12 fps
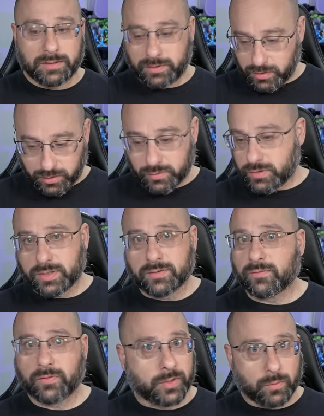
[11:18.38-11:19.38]
use it to
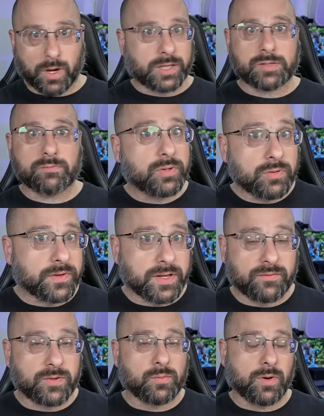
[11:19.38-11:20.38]
freaking watch a movie
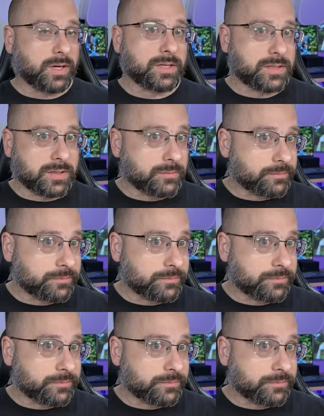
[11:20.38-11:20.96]
if you wanted to.